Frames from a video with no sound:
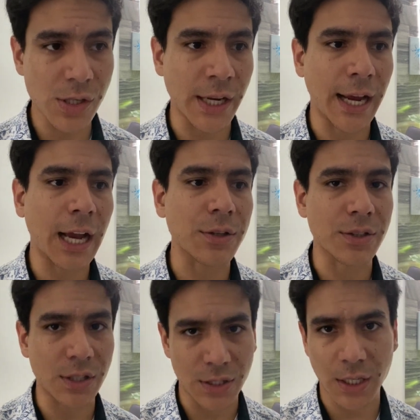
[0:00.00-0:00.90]
And I had a
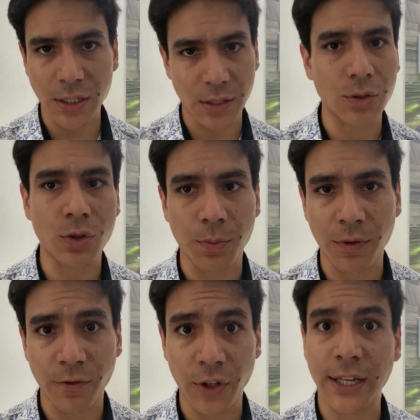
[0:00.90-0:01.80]
dedicated document
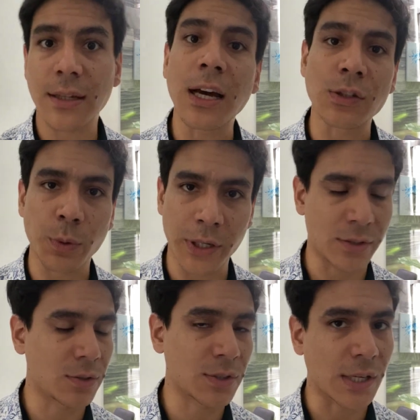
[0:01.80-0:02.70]
for that, as well as
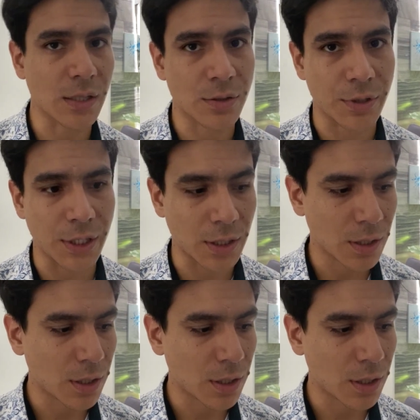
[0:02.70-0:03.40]
the sales training.